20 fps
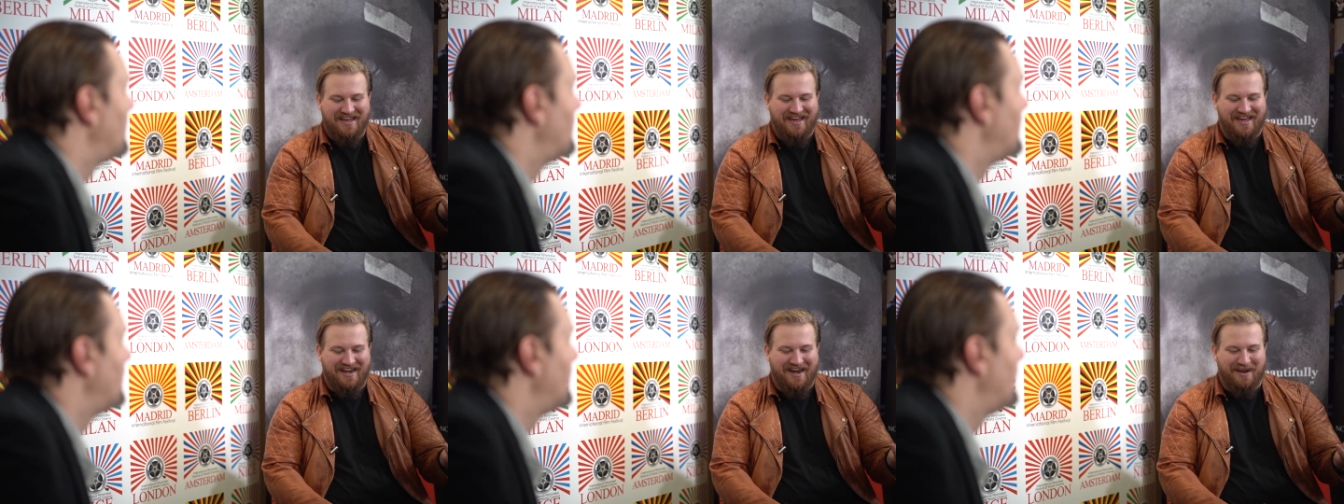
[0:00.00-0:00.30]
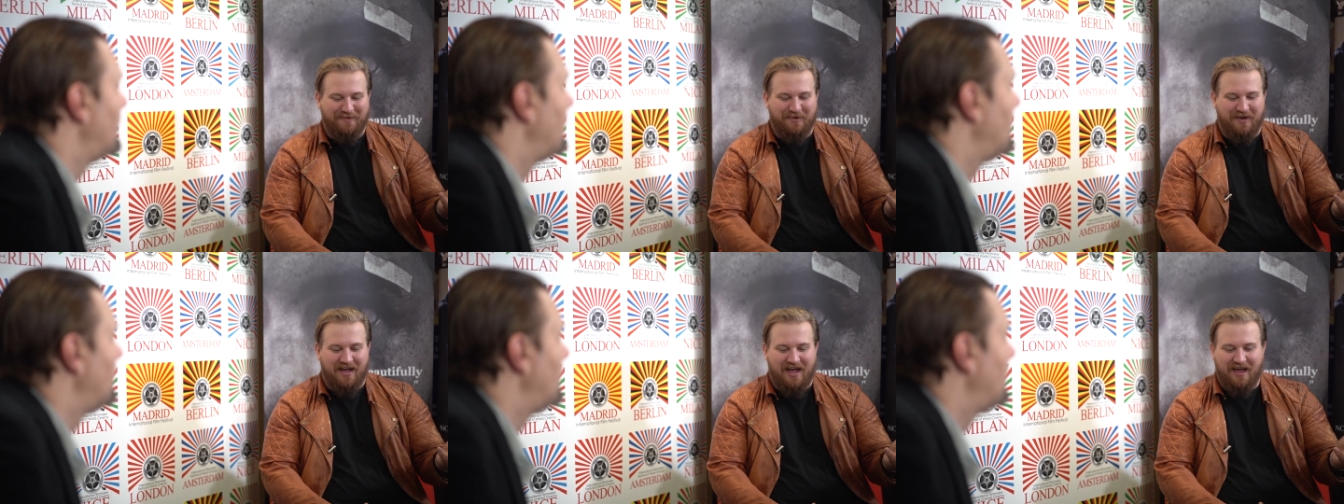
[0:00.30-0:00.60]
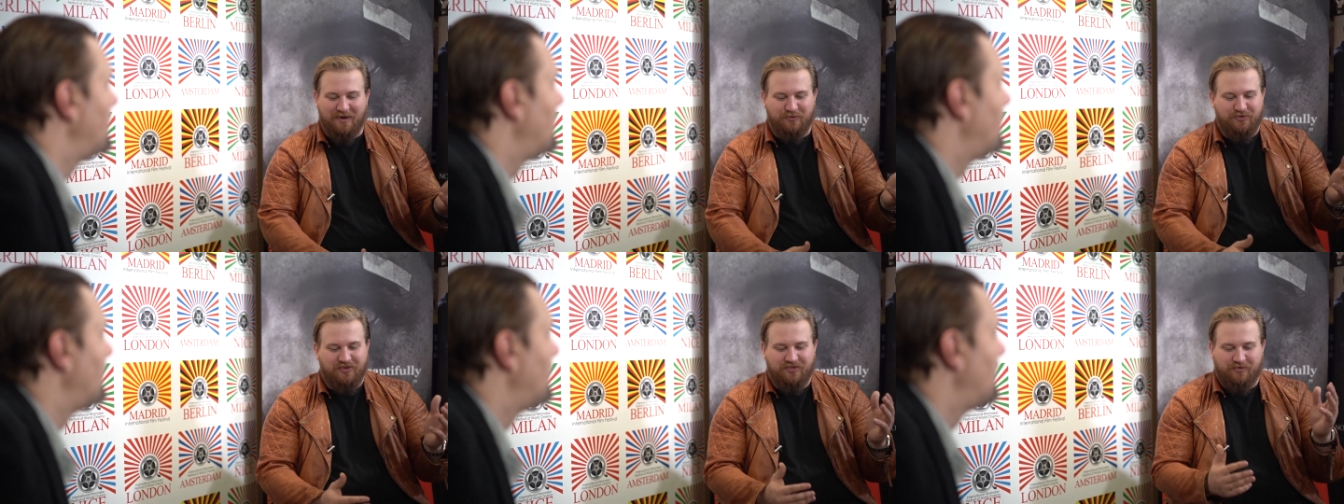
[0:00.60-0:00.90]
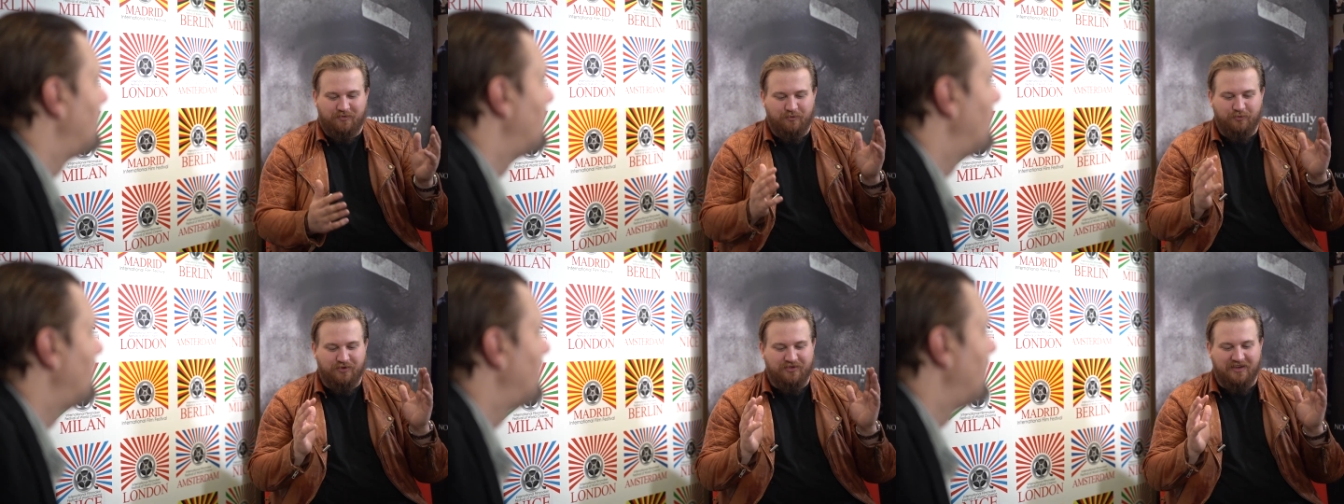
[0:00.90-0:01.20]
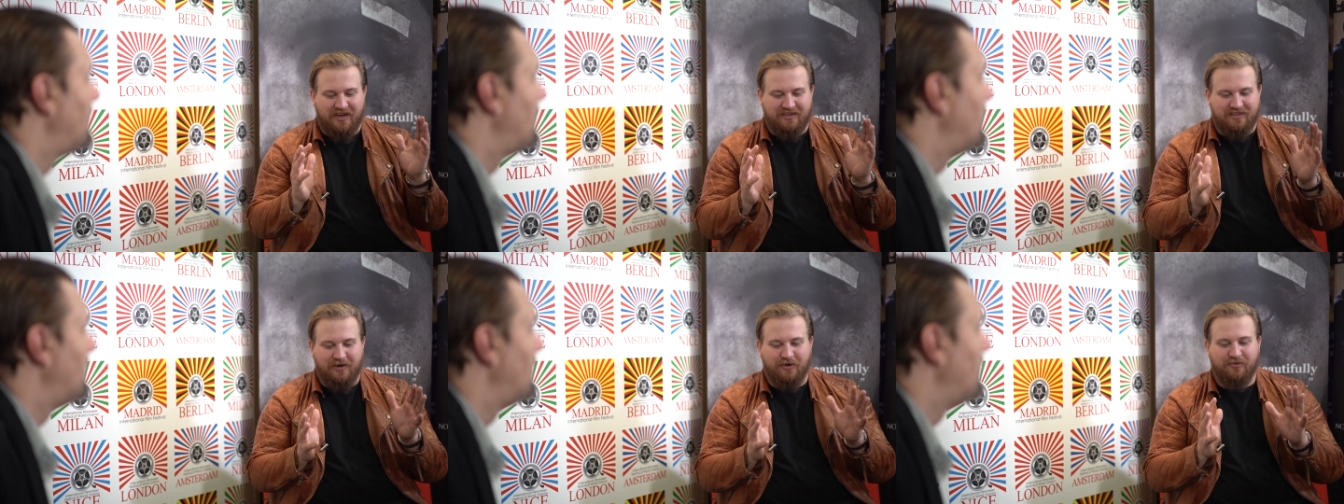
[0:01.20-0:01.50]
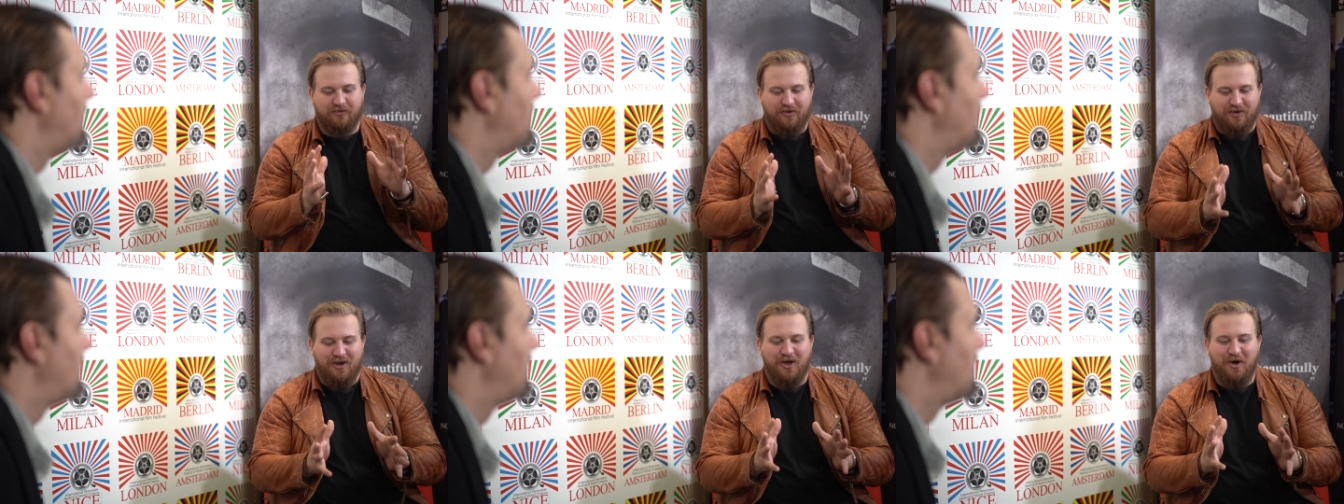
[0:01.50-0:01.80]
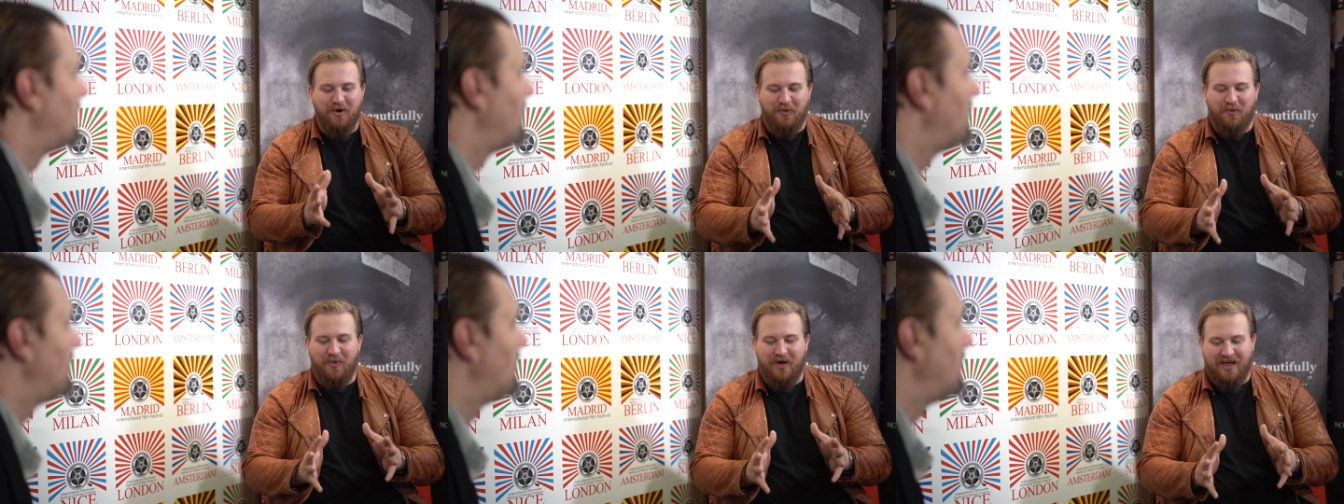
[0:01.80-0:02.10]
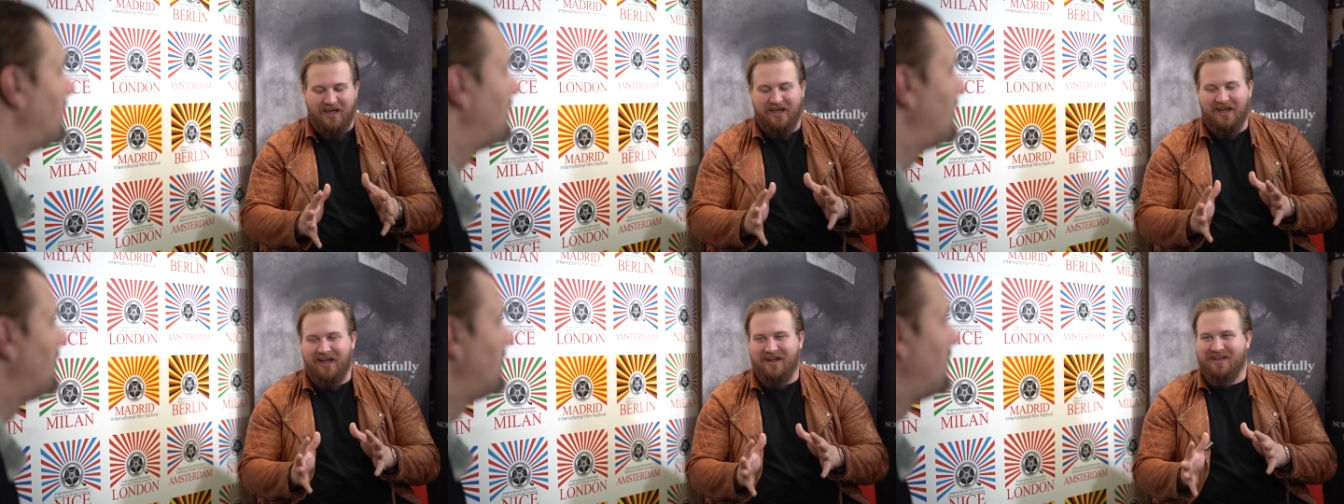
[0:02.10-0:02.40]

And I just was like, there's no way